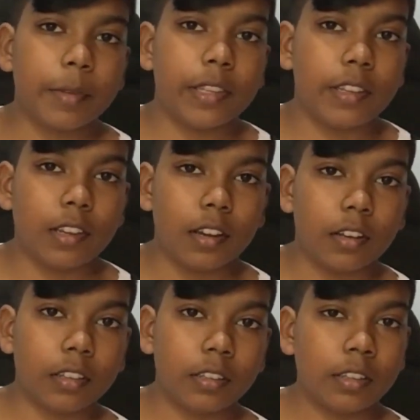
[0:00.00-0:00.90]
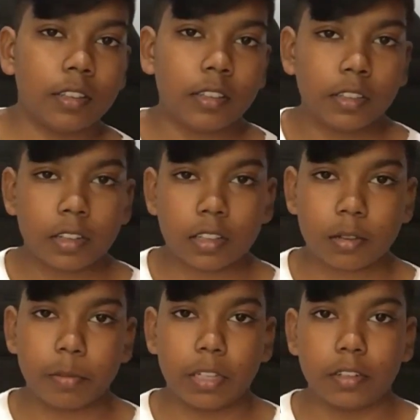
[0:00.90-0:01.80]
be the
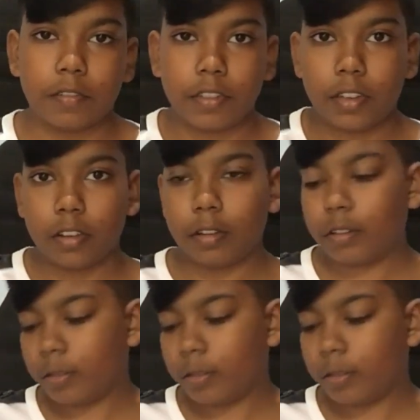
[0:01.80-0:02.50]
clickbait of the